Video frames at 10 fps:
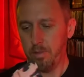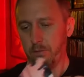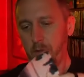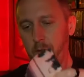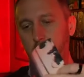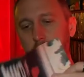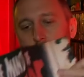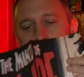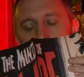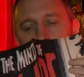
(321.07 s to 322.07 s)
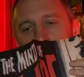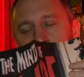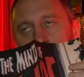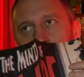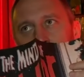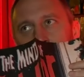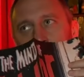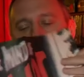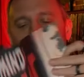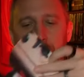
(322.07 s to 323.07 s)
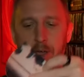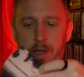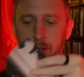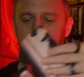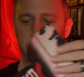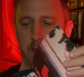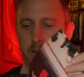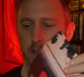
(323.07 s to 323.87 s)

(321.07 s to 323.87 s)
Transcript: So, oh yeah,